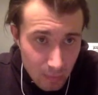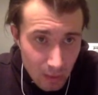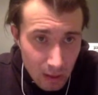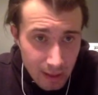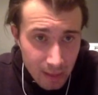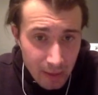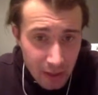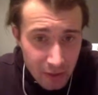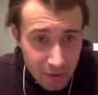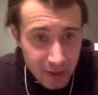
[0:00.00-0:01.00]
little bit
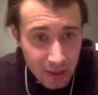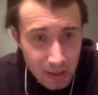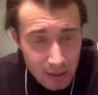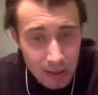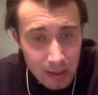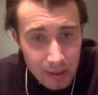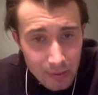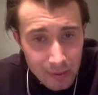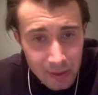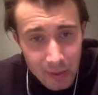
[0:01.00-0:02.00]
interesting
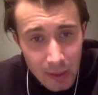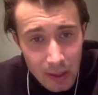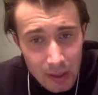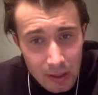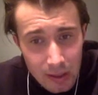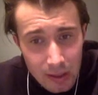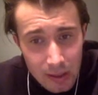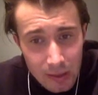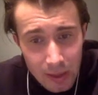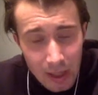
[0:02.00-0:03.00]
with this one.
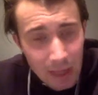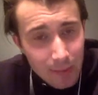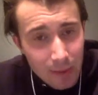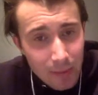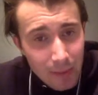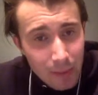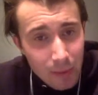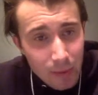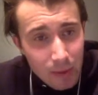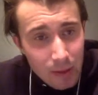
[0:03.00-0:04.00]
We had a couple of
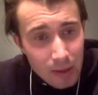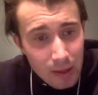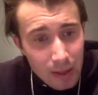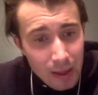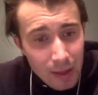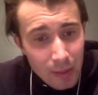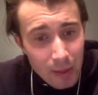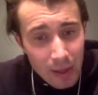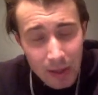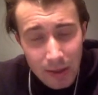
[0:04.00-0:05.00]
people
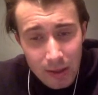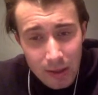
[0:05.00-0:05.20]
weigh in.